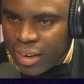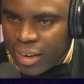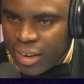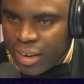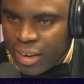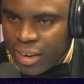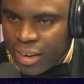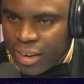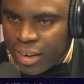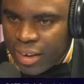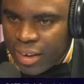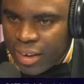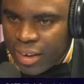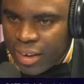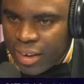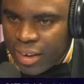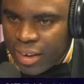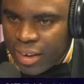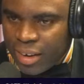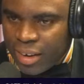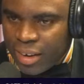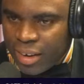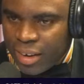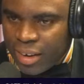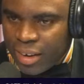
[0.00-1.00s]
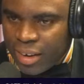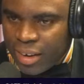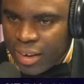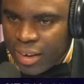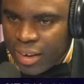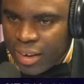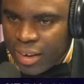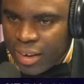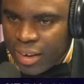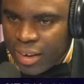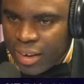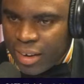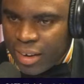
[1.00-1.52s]

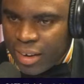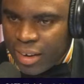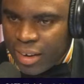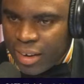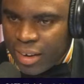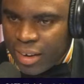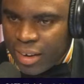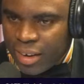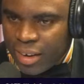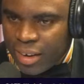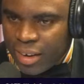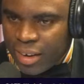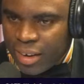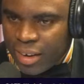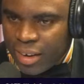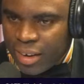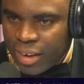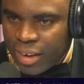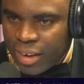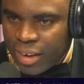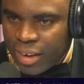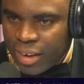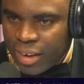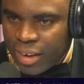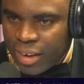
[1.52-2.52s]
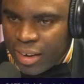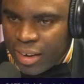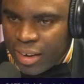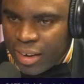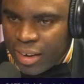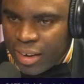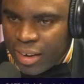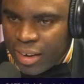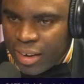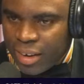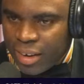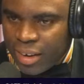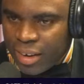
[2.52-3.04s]

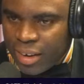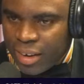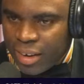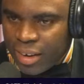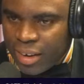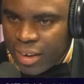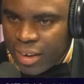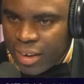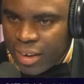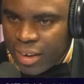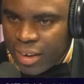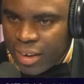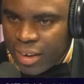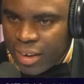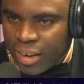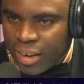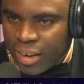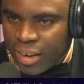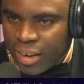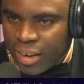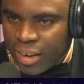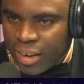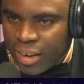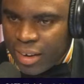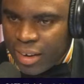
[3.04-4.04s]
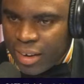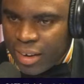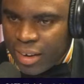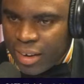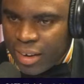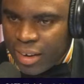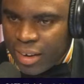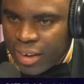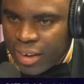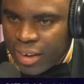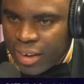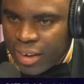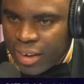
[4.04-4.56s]

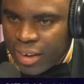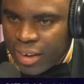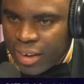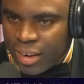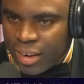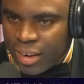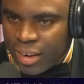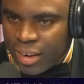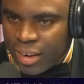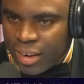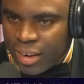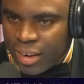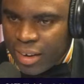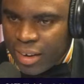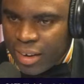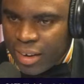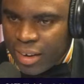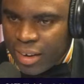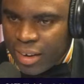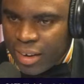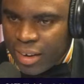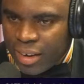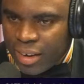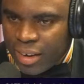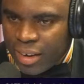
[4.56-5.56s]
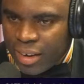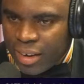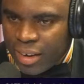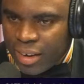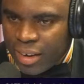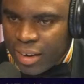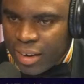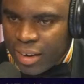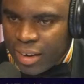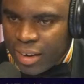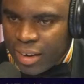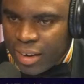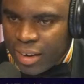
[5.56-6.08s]

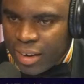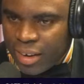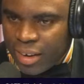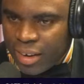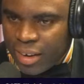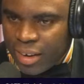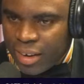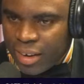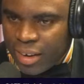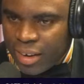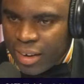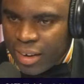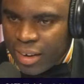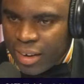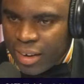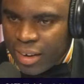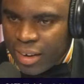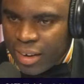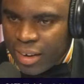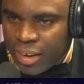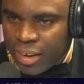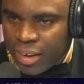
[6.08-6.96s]
The face doesn't move, so there is nothing to read.